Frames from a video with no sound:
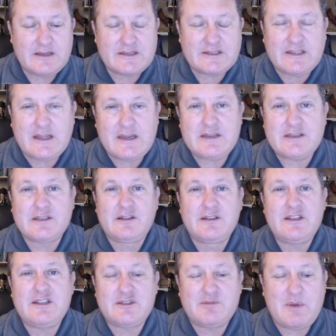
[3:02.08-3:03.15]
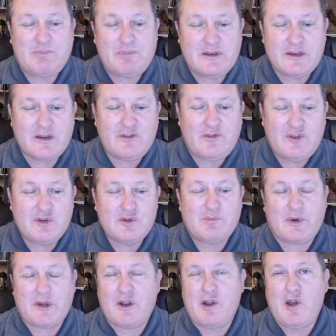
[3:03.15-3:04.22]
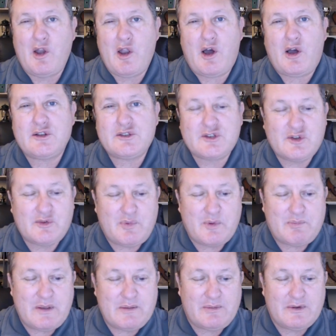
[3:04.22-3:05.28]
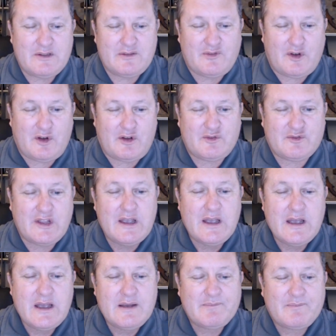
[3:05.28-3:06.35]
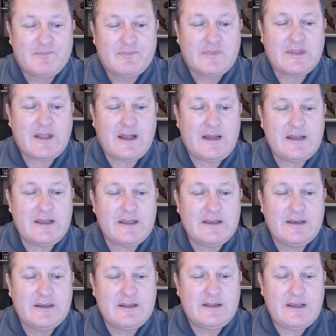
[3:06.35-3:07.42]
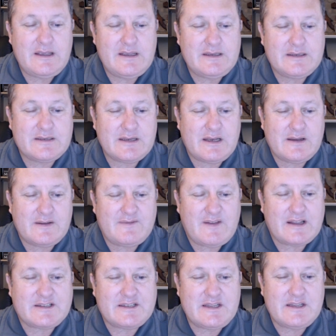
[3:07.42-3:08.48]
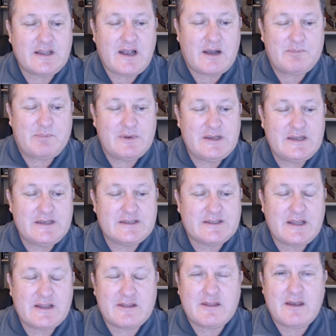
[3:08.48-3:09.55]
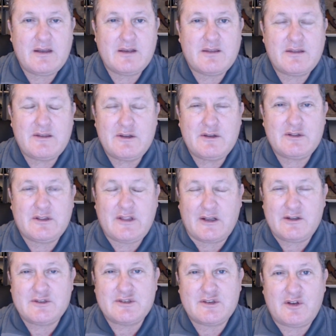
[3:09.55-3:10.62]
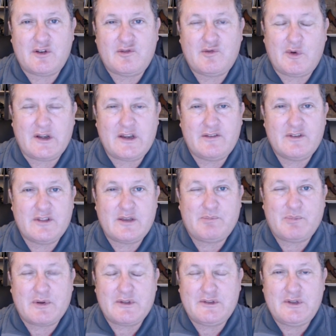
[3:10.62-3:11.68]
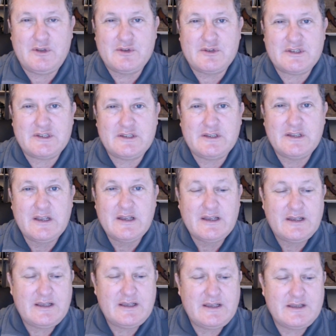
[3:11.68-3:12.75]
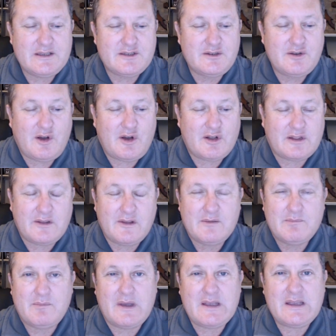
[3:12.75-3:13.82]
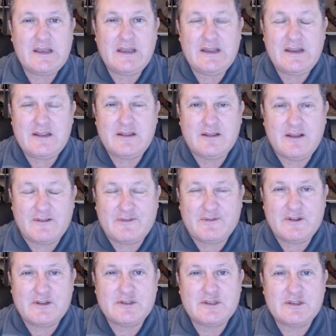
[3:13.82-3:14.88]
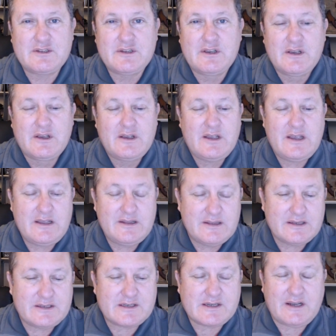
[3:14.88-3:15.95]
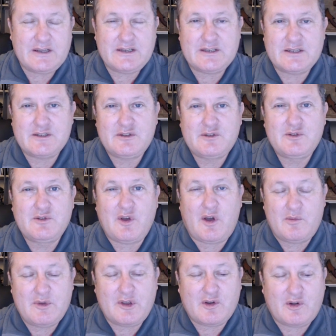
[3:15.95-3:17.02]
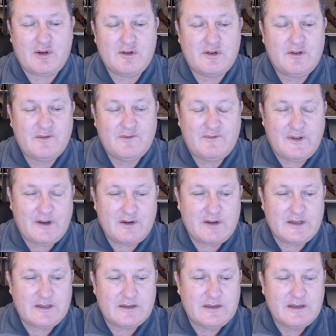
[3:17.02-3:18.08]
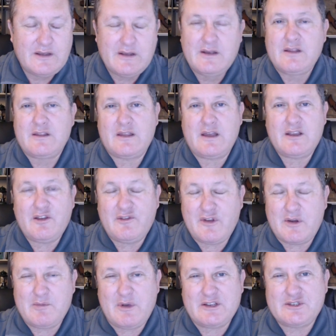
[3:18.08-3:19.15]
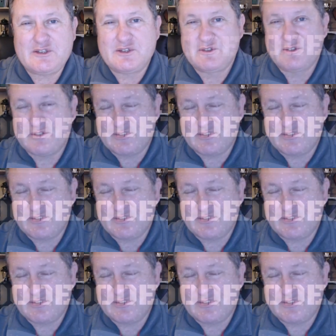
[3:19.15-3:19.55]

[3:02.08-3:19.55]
study still needs to be peer-reviewed, but a large group of people involved telling these vaccine companies that a third dose of whatever they're producing is not making any difference, in this case, to the Omicron variant. Thank you very much.